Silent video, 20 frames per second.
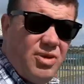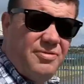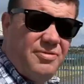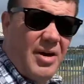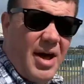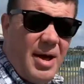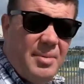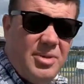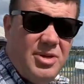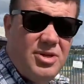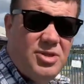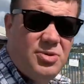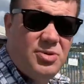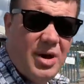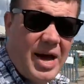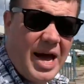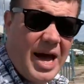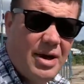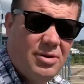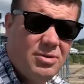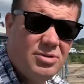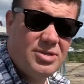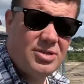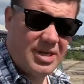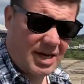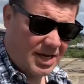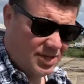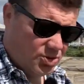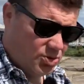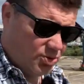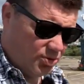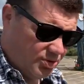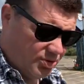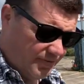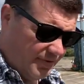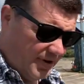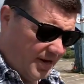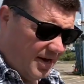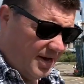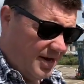families to a house, that sort
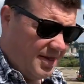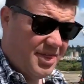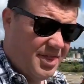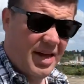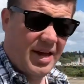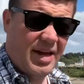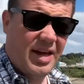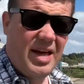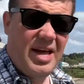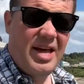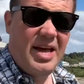of thing.